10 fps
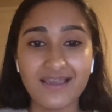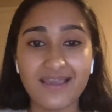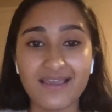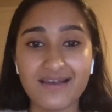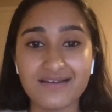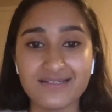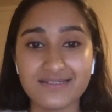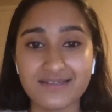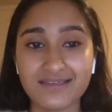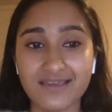And
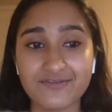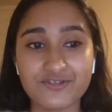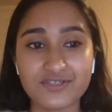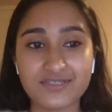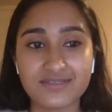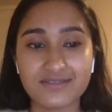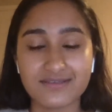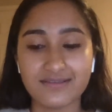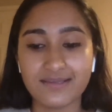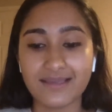again, just
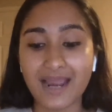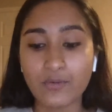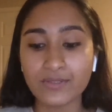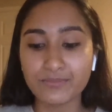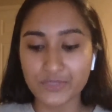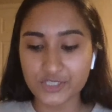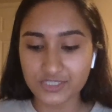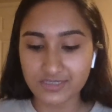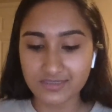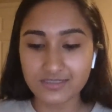like our
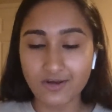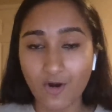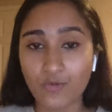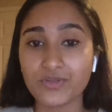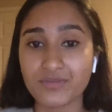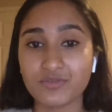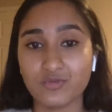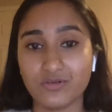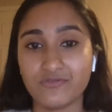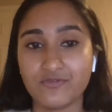mission to open up the
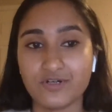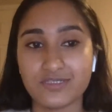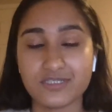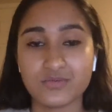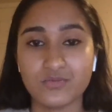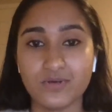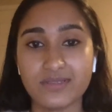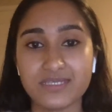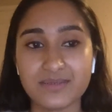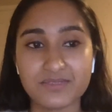workforce is what
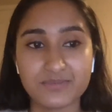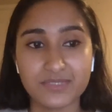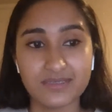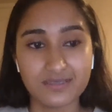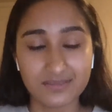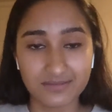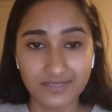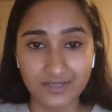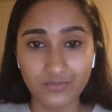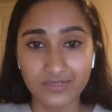keeps me
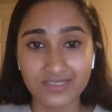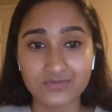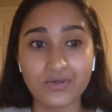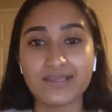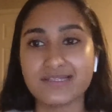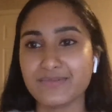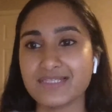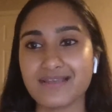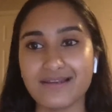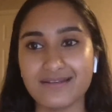like what is what gets me
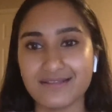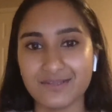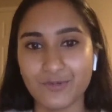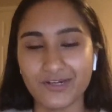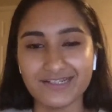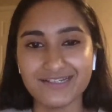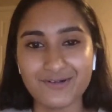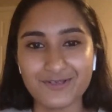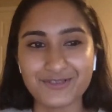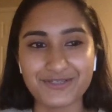excited in the morning
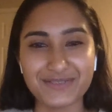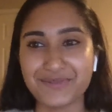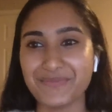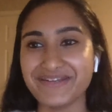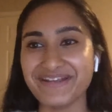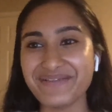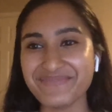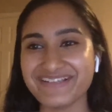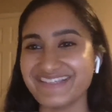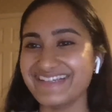also keeps me up at night
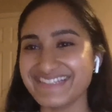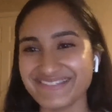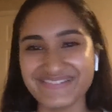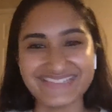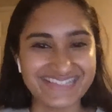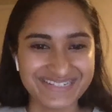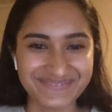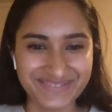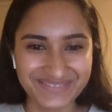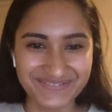because i get so excited
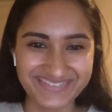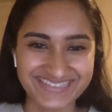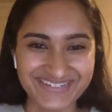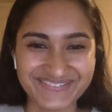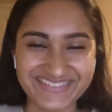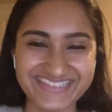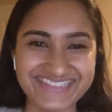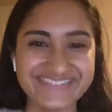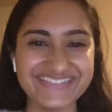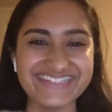about the work that we're
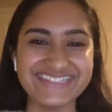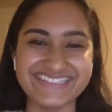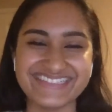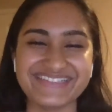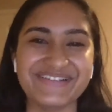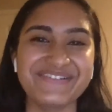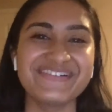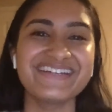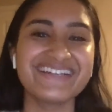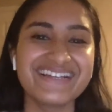doing so
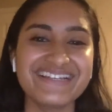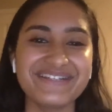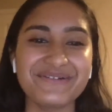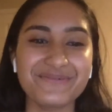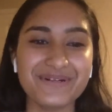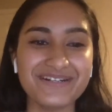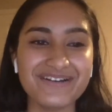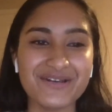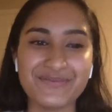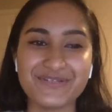you know we're on a